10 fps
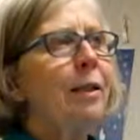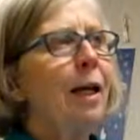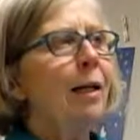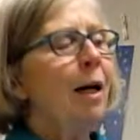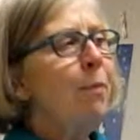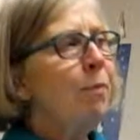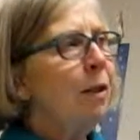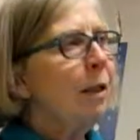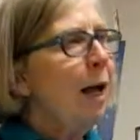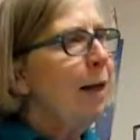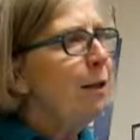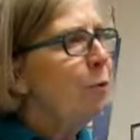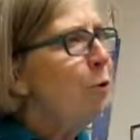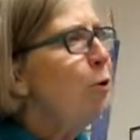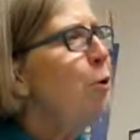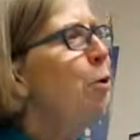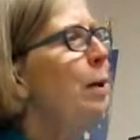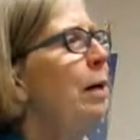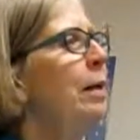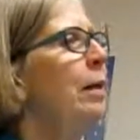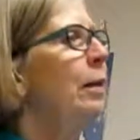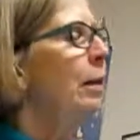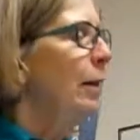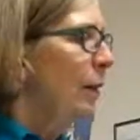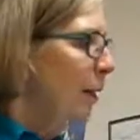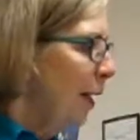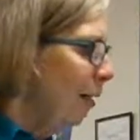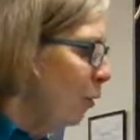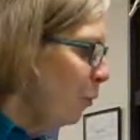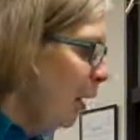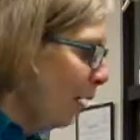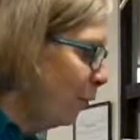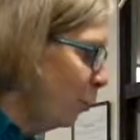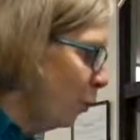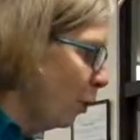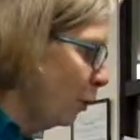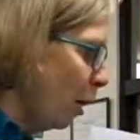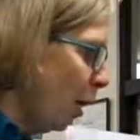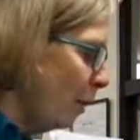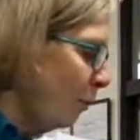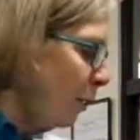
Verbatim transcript: set up the classroom and don't have to do a lot of